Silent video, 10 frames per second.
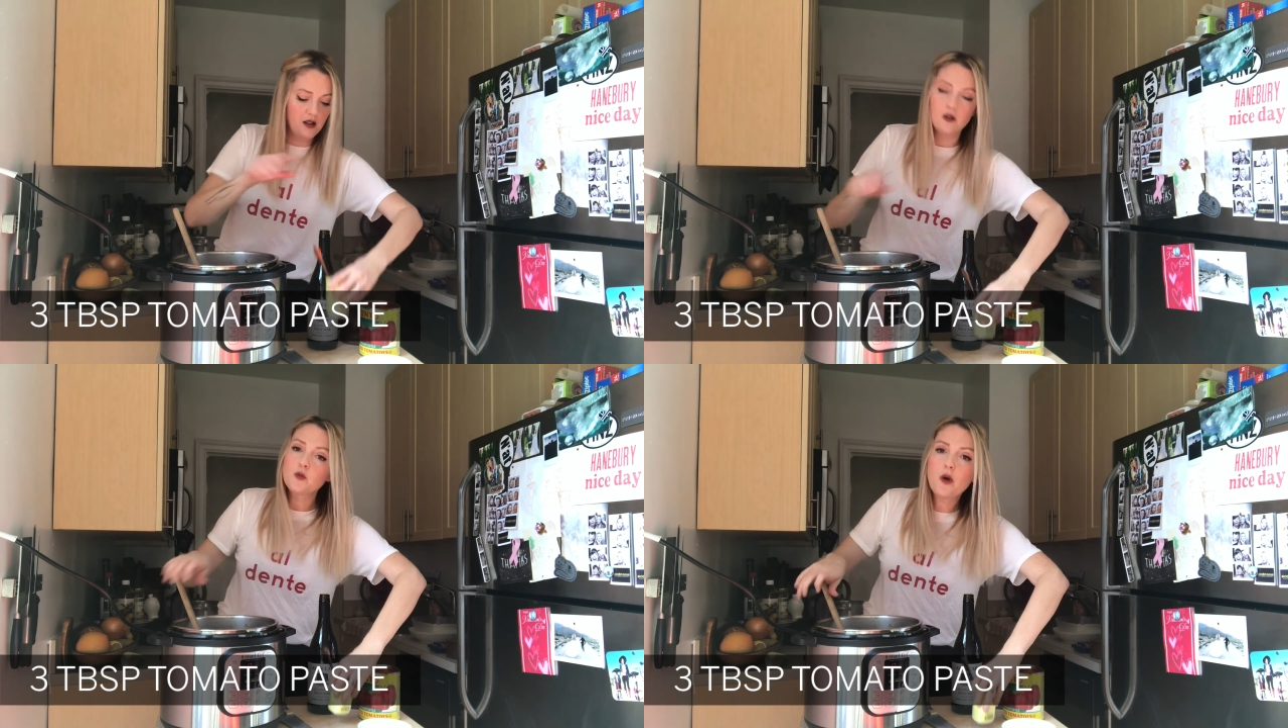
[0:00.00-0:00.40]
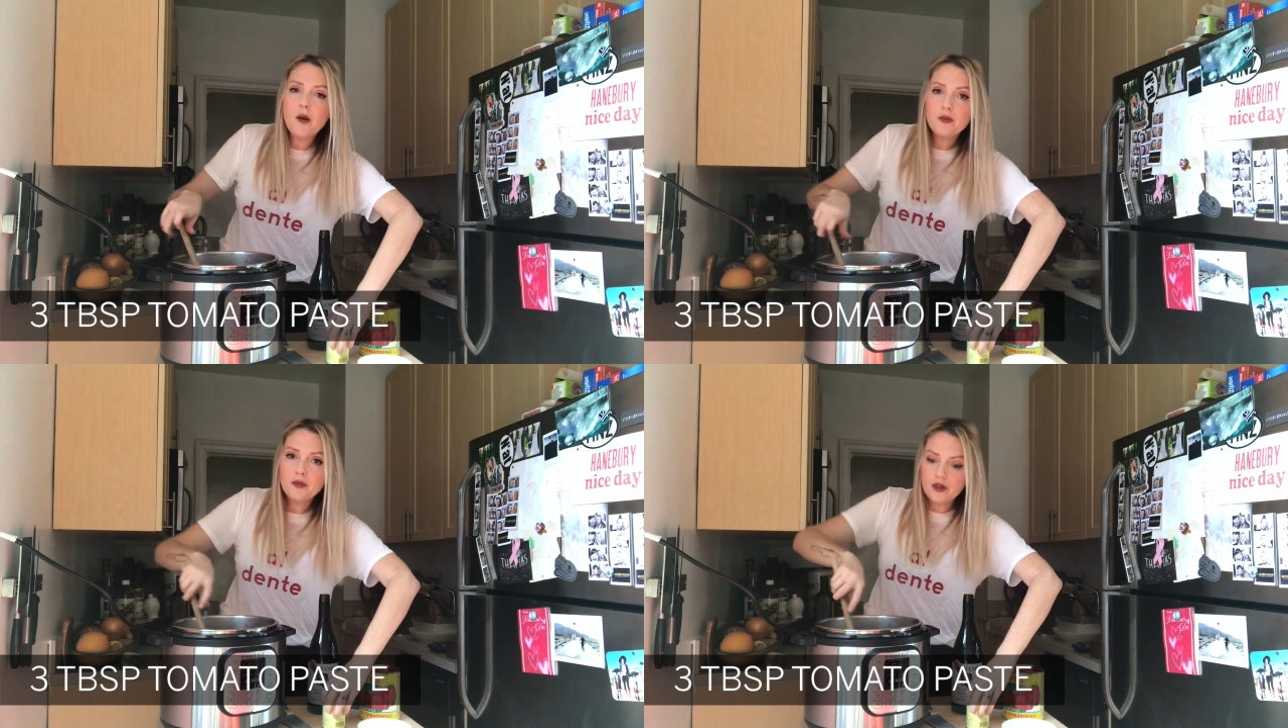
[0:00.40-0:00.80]
It's
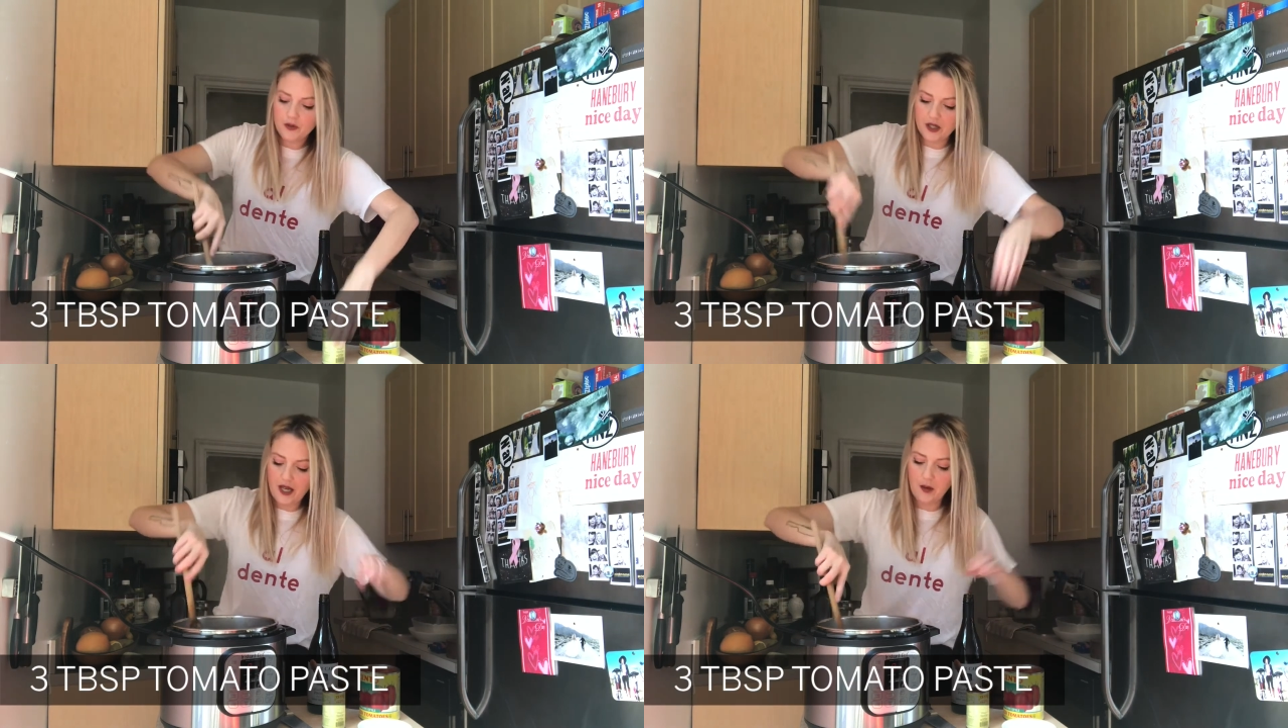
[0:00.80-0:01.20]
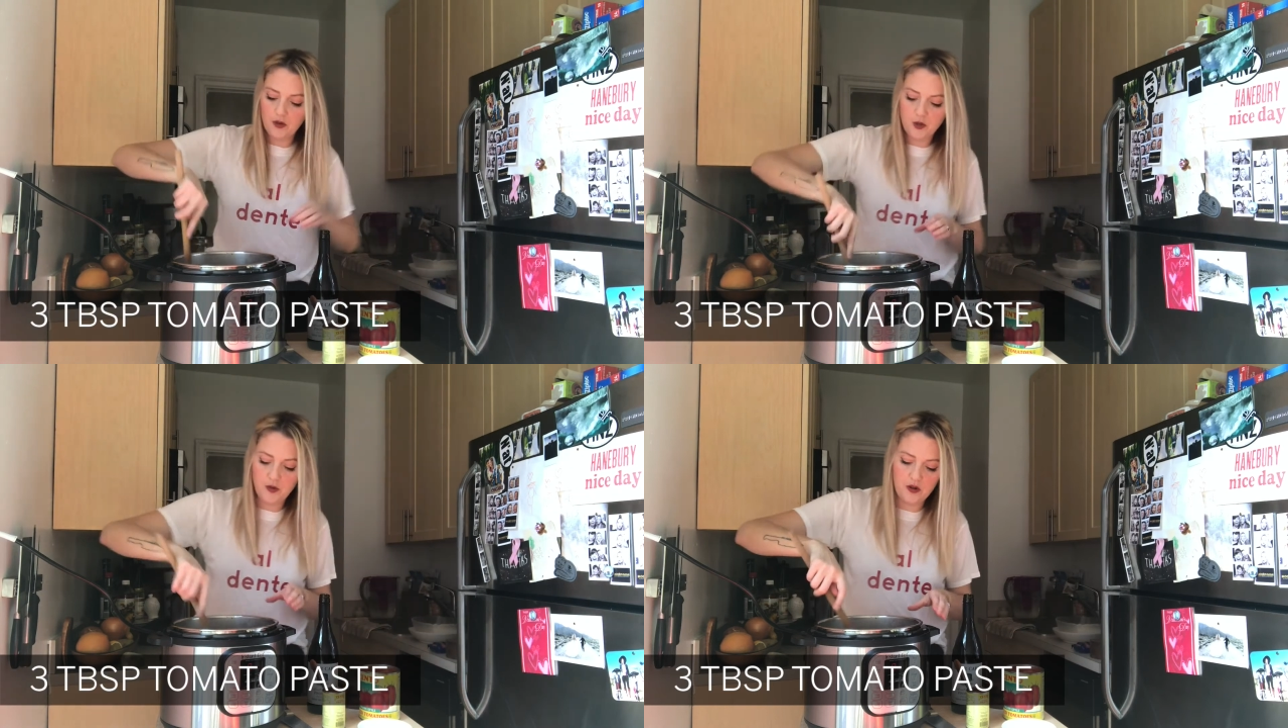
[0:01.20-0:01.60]
probably 3
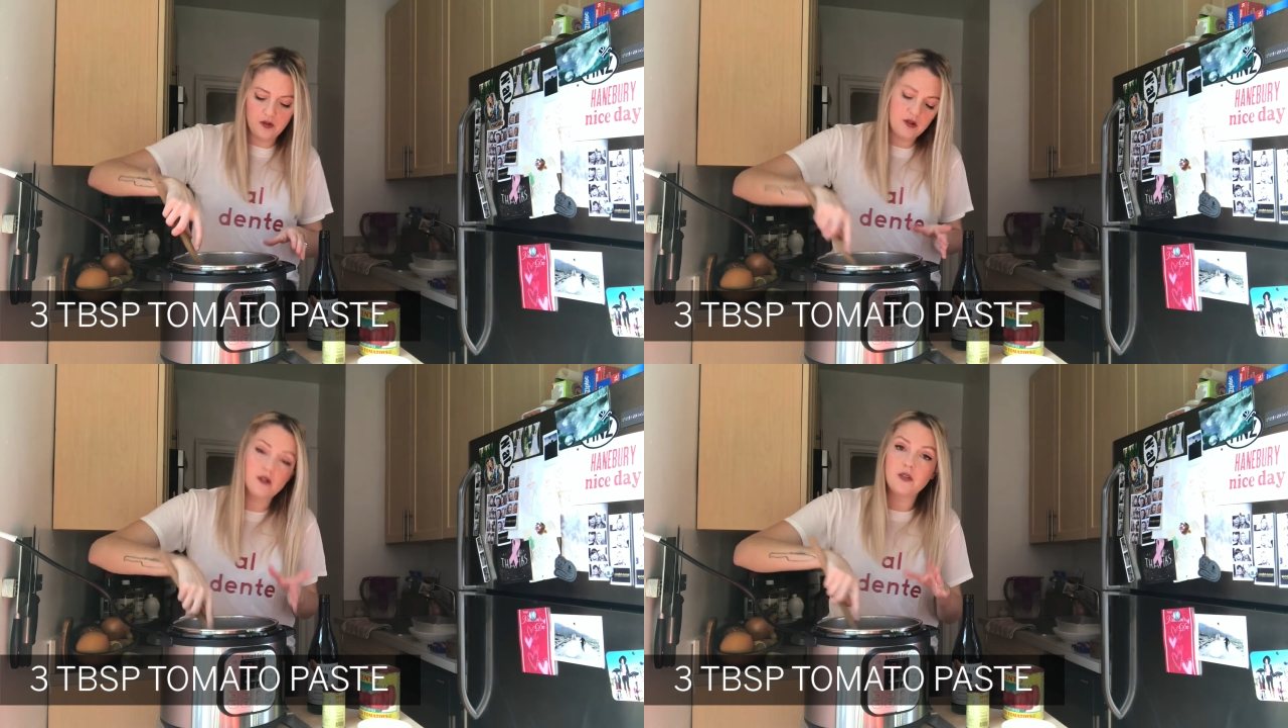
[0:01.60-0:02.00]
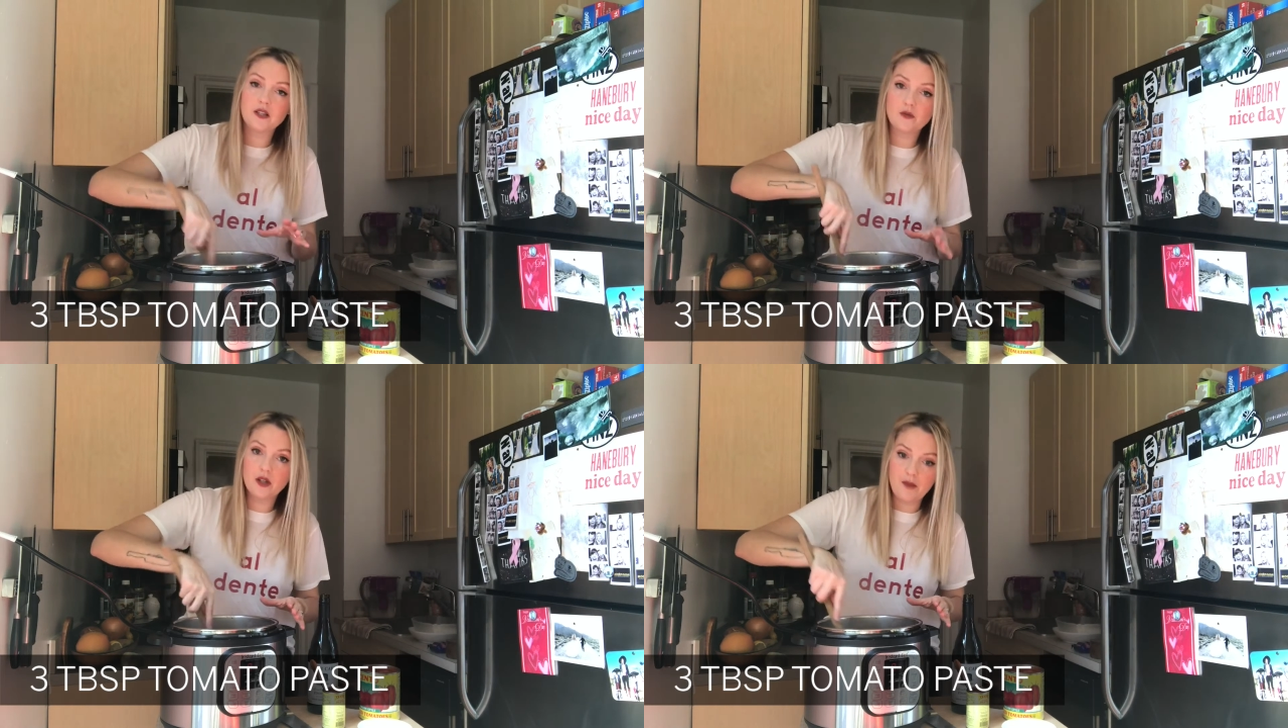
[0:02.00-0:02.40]
tablespoons,
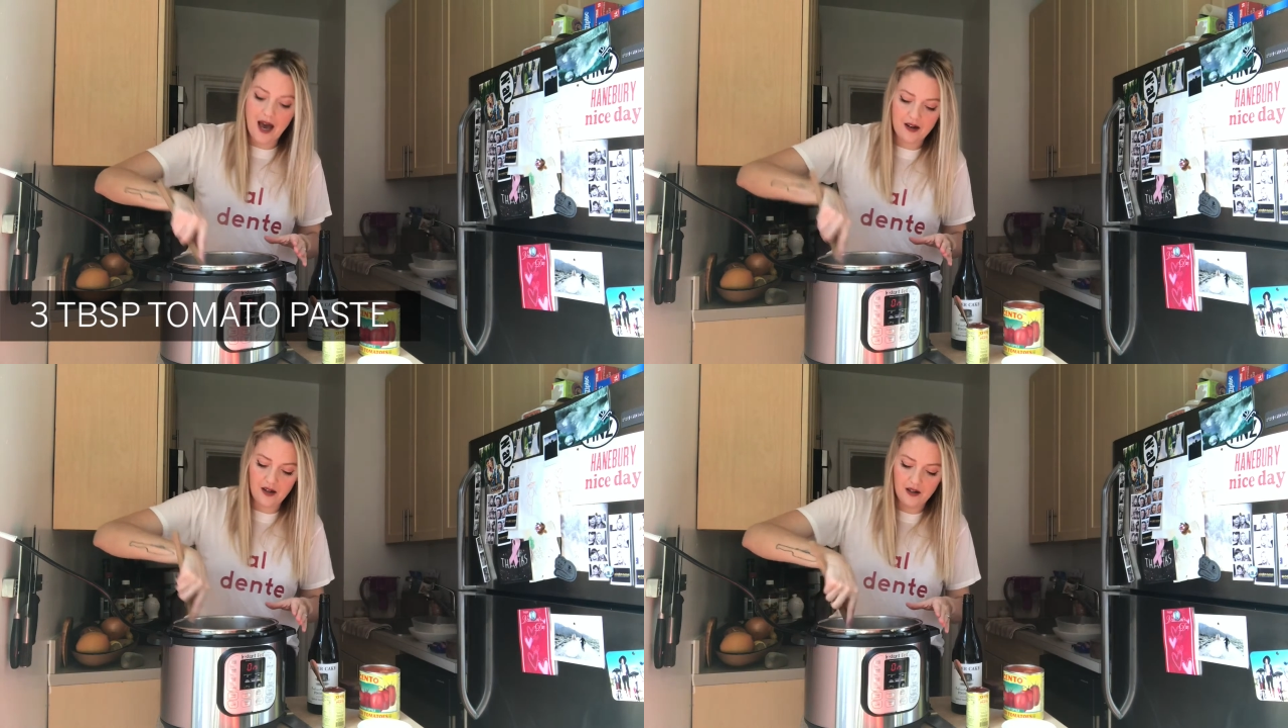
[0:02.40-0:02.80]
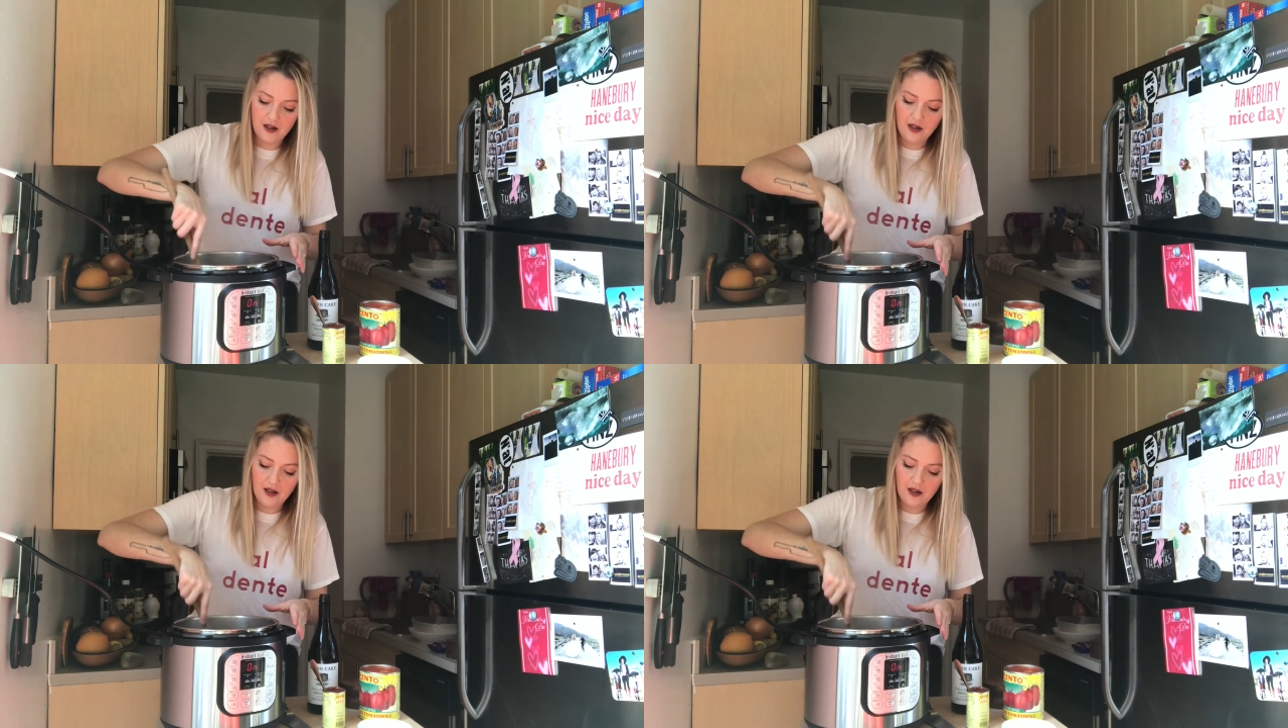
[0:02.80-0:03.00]
doesn't really matter.